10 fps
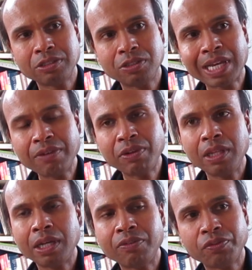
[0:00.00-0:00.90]
To have a
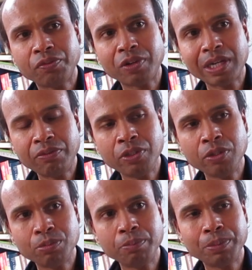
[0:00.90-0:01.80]
love for every
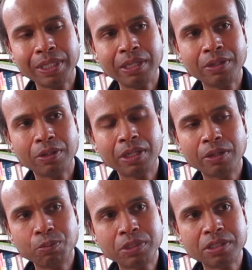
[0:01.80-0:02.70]
human being,
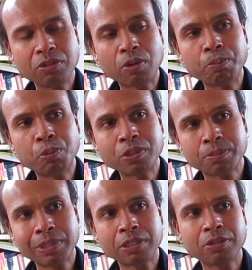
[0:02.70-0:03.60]
which is not more
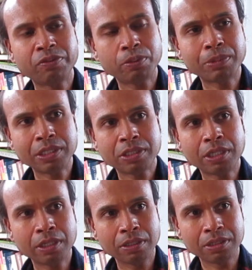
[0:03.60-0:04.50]
special for my
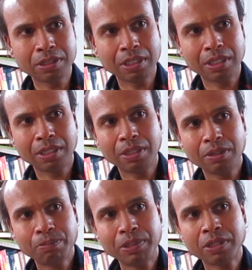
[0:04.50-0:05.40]
child,
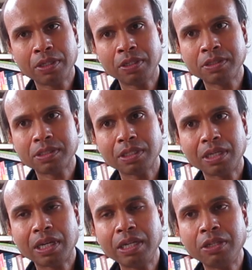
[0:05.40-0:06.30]
because
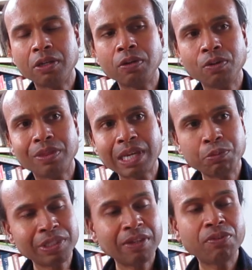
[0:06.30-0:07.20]
I know
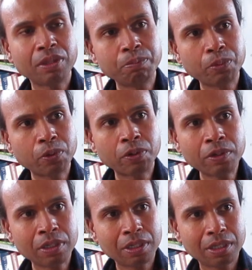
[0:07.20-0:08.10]
that would give them
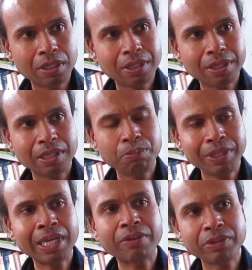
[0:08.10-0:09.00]
more than
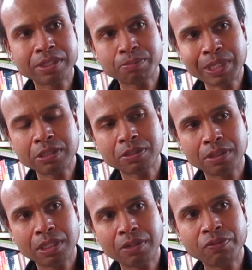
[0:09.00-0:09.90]
me having a special
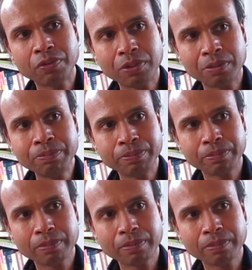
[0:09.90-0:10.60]
love for them.